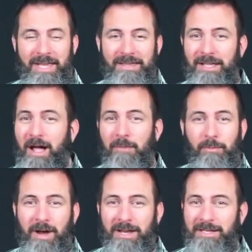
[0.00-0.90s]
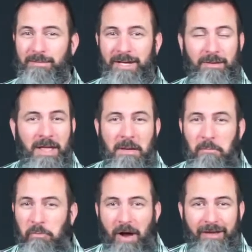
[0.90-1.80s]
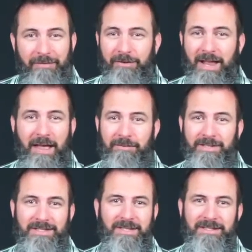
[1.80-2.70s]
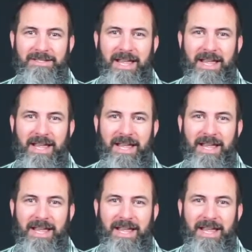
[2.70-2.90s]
And the copper mine has been a profit ever since.